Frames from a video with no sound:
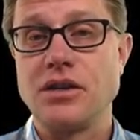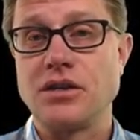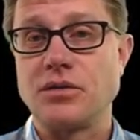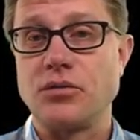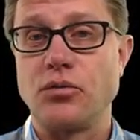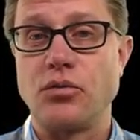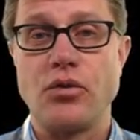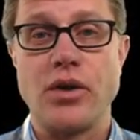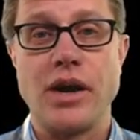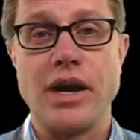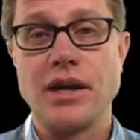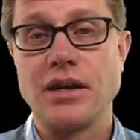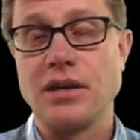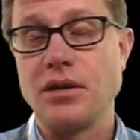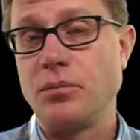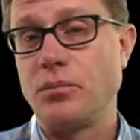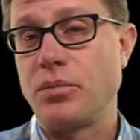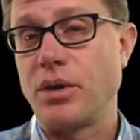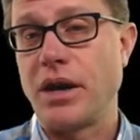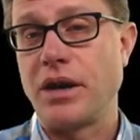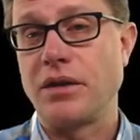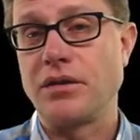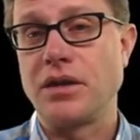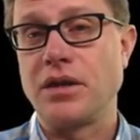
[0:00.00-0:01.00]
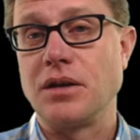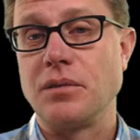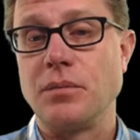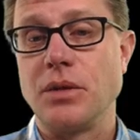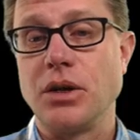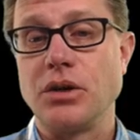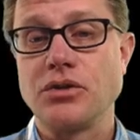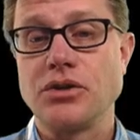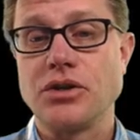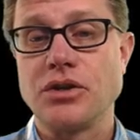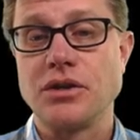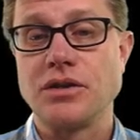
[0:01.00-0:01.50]
This random Brownian
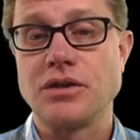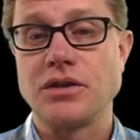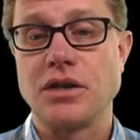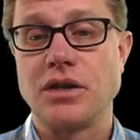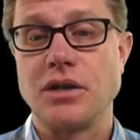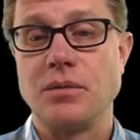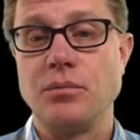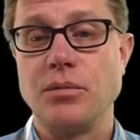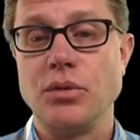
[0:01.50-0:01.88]
motion is going